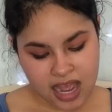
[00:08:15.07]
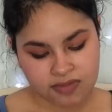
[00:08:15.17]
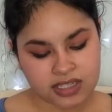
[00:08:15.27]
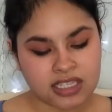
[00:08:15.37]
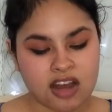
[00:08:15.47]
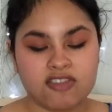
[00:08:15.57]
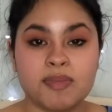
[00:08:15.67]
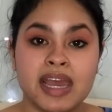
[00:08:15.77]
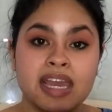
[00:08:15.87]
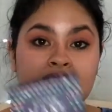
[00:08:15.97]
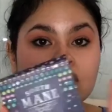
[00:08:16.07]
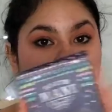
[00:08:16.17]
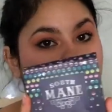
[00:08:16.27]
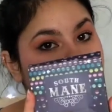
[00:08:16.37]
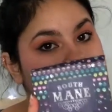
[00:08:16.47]
I have the self-made
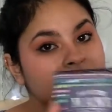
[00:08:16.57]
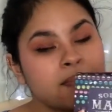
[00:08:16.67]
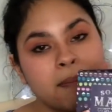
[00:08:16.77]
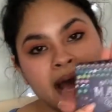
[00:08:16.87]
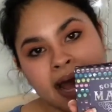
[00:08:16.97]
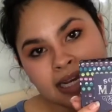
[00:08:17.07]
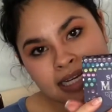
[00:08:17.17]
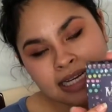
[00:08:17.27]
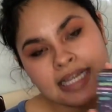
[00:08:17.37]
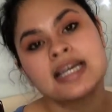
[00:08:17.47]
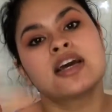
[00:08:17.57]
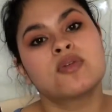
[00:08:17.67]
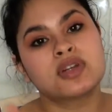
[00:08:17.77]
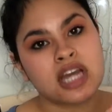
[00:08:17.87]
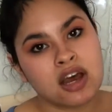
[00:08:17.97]
3-pack,
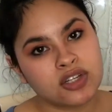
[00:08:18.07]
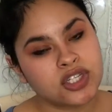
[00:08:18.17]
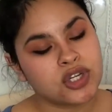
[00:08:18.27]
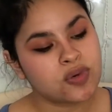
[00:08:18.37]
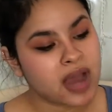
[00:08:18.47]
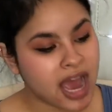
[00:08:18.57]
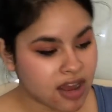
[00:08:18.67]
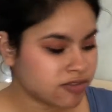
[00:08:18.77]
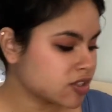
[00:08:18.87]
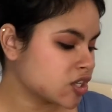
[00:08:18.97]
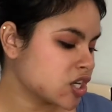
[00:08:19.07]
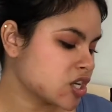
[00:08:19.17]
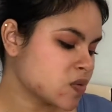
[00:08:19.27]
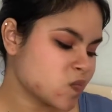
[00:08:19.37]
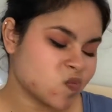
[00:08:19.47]
which I'll do
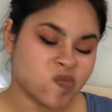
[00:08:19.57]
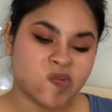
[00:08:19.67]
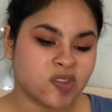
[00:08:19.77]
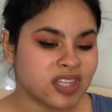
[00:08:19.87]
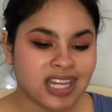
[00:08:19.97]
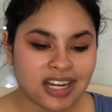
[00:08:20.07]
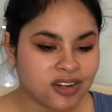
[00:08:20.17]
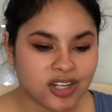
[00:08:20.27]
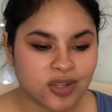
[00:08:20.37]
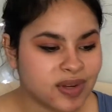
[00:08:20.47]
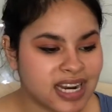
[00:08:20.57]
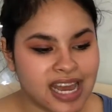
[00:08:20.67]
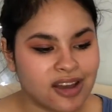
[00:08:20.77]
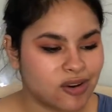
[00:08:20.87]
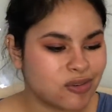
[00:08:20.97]
after. I'm not gonna do it
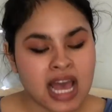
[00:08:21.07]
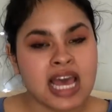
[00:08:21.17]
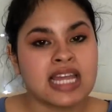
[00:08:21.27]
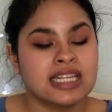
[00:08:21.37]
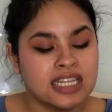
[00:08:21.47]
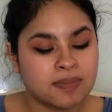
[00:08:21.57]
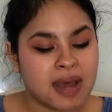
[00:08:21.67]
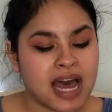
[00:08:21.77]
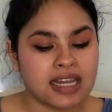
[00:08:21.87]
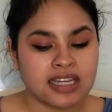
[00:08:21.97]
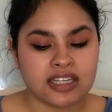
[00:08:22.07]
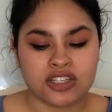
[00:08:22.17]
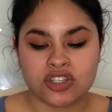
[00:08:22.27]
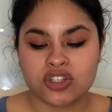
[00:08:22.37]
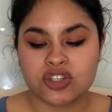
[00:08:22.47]
now. This palette is
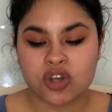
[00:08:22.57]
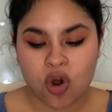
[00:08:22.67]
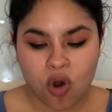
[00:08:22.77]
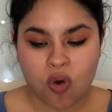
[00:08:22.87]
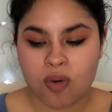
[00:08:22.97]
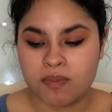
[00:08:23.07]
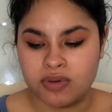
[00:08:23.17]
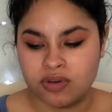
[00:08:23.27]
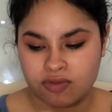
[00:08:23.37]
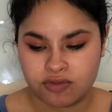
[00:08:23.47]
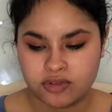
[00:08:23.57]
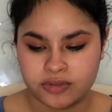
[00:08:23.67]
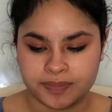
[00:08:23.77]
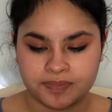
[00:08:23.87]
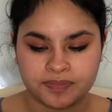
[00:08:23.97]
so
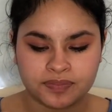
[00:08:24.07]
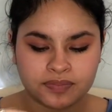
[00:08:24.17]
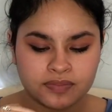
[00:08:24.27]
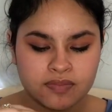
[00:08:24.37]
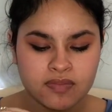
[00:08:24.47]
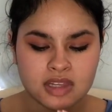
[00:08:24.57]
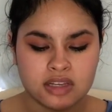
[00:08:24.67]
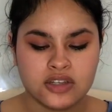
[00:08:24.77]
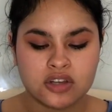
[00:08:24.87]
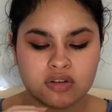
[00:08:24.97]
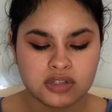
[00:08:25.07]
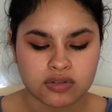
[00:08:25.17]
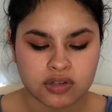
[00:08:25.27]
beautiful. So